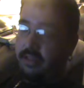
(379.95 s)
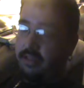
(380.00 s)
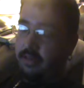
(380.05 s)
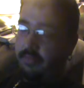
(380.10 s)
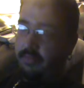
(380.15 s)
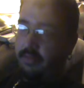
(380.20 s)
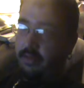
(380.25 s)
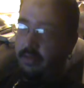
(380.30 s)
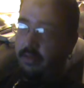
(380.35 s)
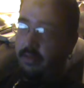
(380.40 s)

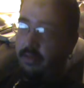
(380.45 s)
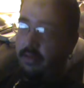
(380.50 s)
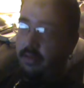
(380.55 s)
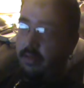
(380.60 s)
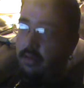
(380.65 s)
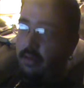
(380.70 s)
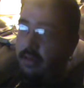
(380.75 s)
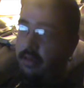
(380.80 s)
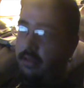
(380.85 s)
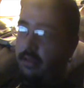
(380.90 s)
something
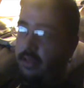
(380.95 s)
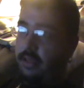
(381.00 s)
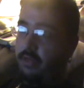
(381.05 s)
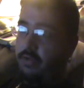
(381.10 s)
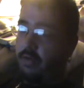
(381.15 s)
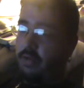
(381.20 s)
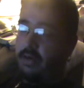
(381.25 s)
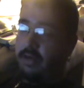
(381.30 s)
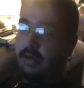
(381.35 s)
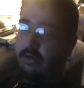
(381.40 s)
that
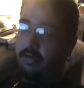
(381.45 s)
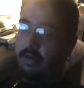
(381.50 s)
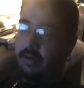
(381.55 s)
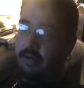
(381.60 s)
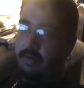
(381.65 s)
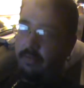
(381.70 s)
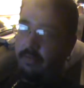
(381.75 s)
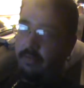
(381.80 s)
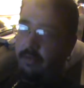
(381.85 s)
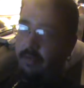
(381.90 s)
you are ignorant
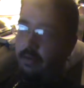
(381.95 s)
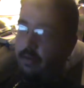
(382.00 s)
of.